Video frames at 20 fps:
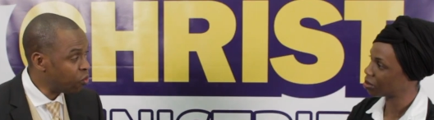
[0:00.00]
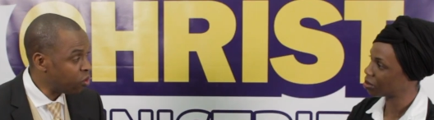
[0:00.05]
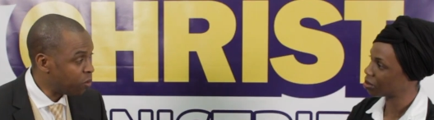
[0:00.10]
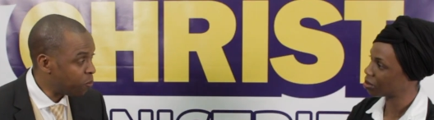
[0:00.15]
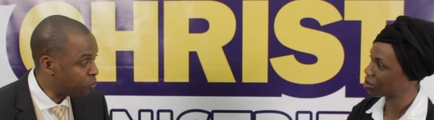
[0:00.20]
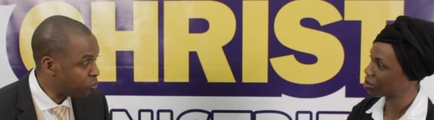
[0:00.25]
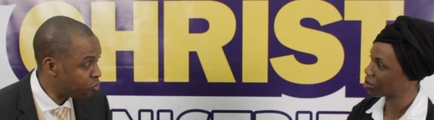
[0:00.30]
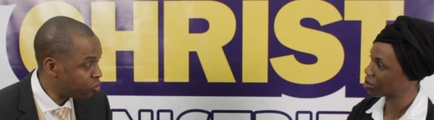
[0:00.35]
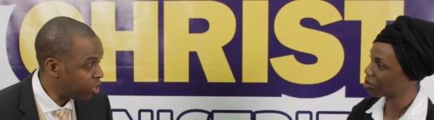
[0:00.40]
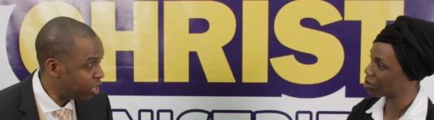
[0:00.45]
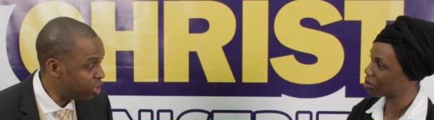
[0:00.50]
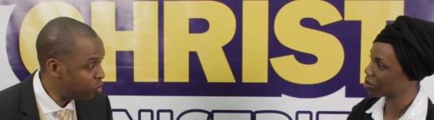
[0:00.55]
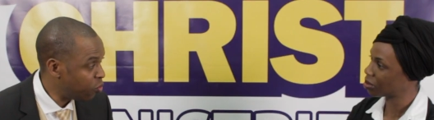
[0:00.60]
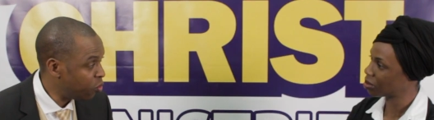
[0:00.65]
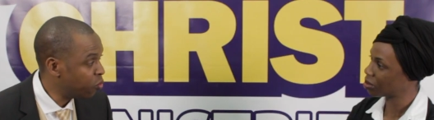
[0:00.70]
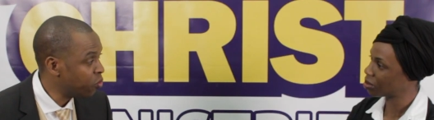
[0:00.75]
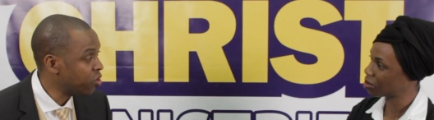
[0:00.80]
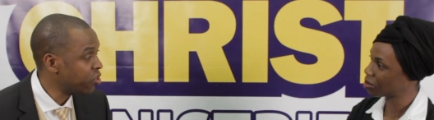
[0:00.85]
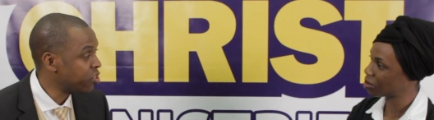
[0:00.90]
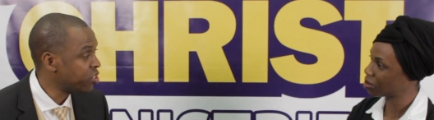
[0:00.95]
Speaker 1: we were praying,
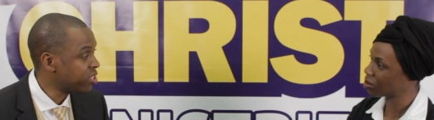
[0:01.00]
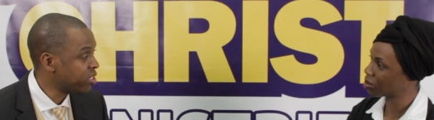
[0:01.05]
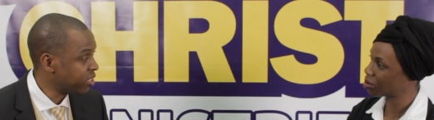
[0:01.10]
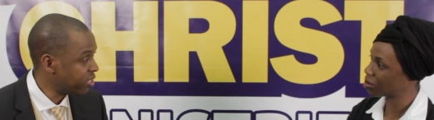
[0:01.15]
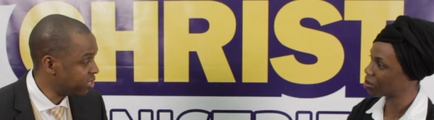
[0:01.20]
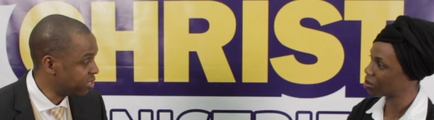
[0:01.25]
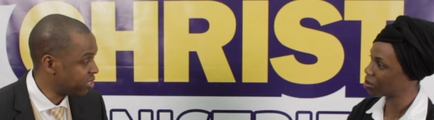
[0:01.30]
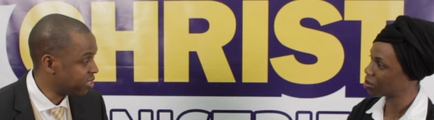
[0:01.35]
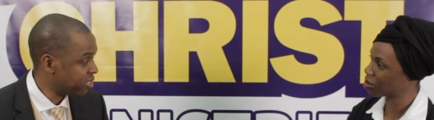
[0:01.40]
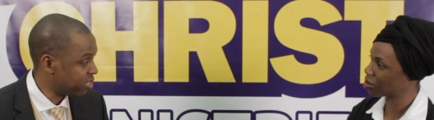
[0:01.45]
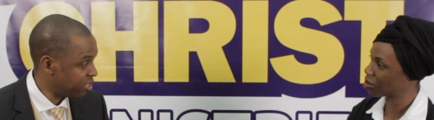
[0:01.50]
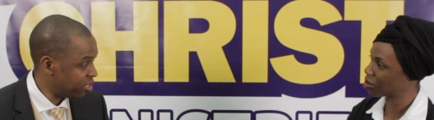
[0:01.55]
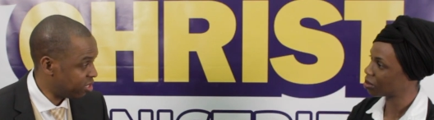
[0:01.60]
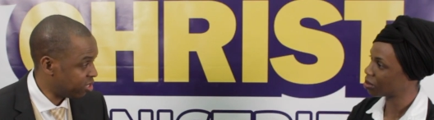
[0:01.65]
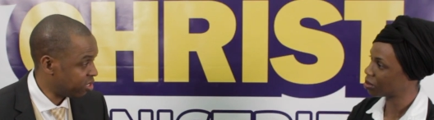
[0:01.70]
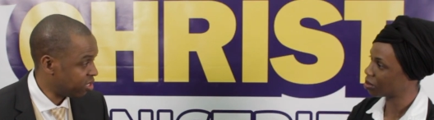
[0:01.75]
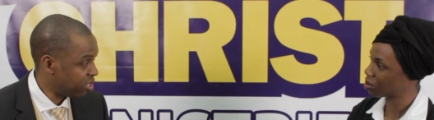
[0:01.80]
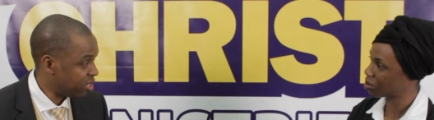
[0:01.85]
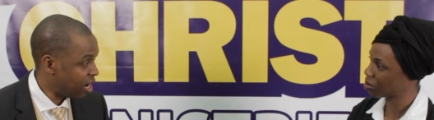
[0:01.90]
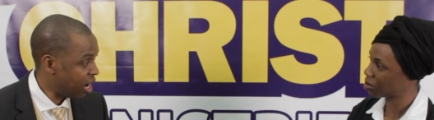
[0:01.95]
we were
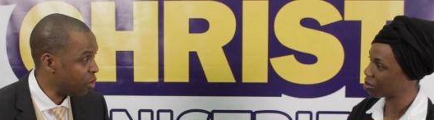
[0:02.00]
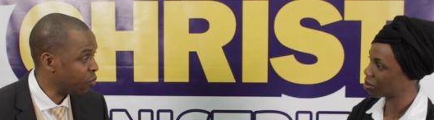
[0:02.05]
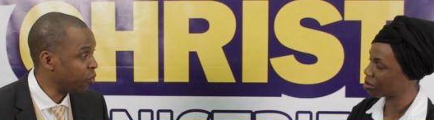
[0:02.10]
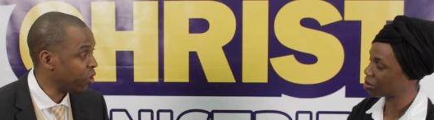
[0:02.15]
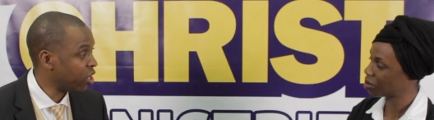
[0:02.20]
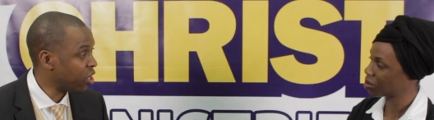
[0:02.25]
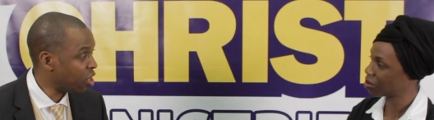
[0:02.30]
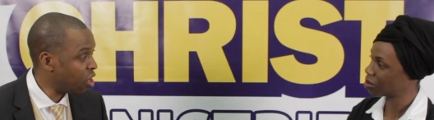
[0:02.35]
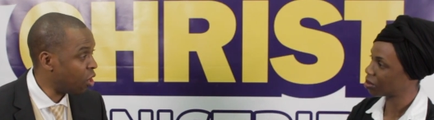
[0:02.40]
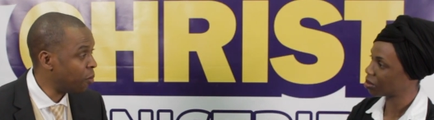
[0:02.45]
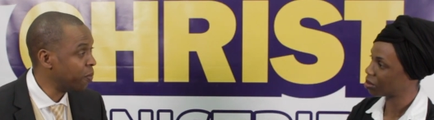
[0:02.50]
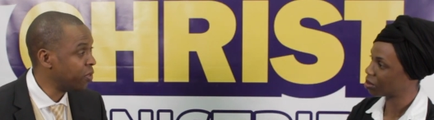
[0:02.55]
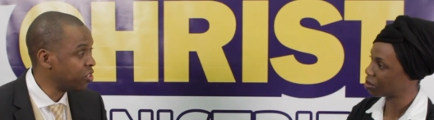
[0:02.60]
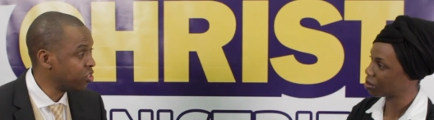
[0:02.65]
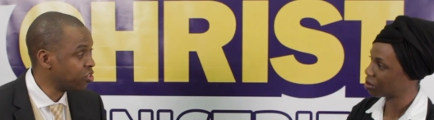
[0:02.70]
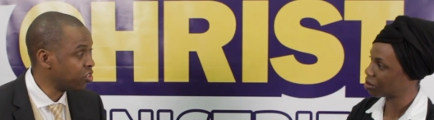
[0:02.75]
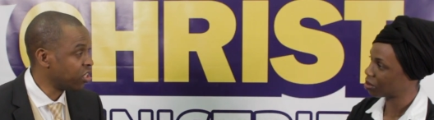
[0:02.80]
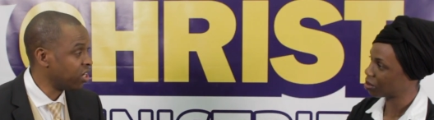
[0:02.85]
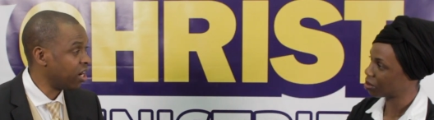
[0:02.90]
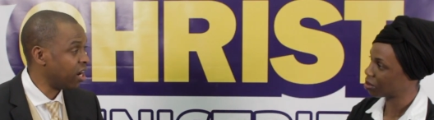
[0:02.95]
sincere and we come
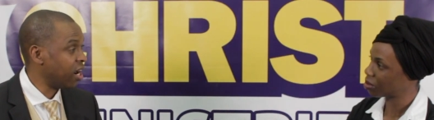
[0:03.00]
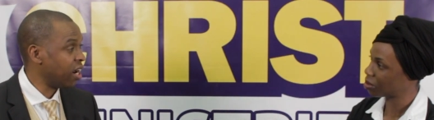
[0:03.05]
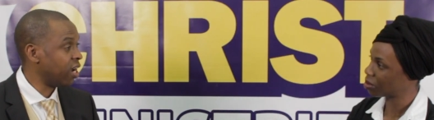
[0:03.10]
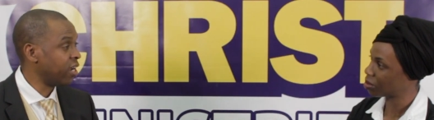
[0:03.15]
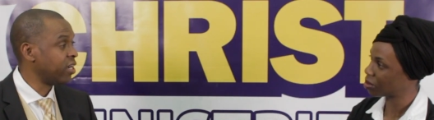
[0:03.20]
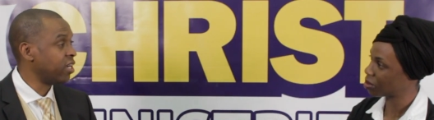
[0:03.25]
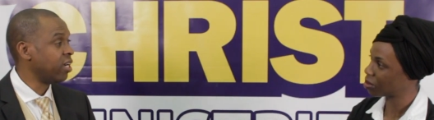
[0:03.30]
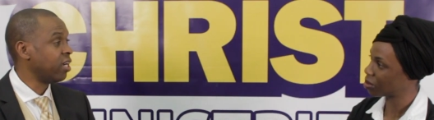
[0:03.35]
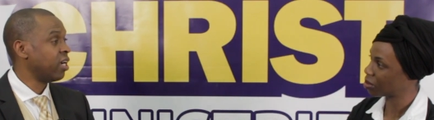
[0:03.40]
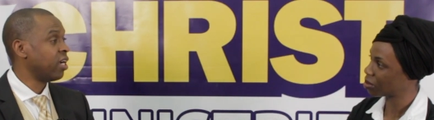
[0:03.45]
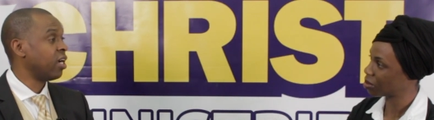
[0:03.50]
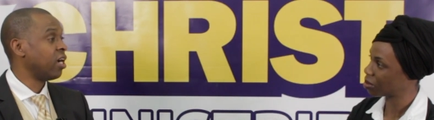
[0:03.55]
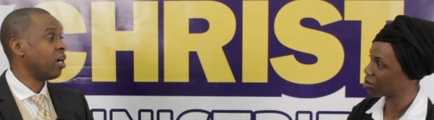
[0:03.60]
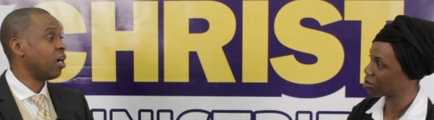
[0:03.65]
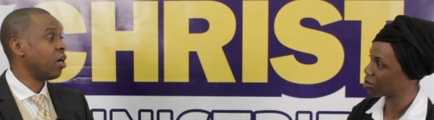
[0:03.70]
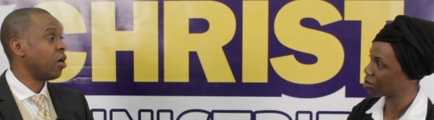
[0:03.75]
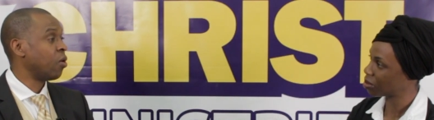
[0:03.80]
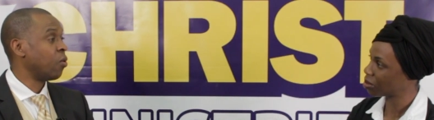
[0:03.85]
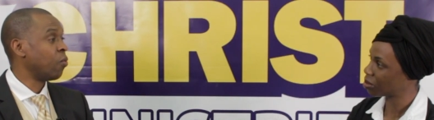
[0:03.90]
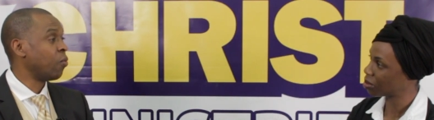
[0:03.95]
into God
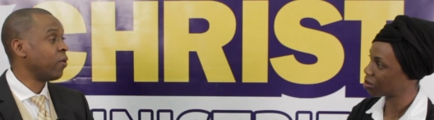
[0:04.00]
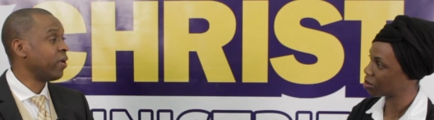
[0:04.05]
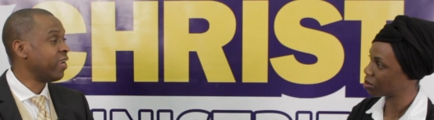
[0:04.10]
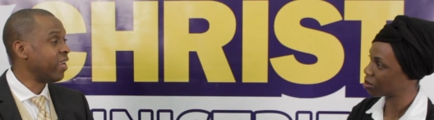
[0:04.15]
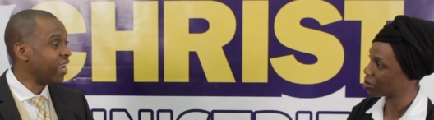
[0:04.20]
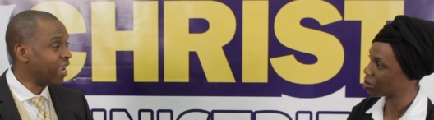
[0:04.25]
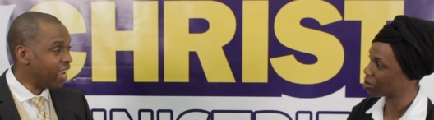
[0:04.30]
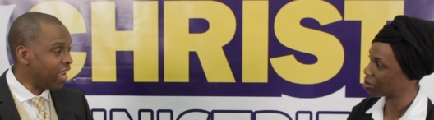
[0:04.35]
with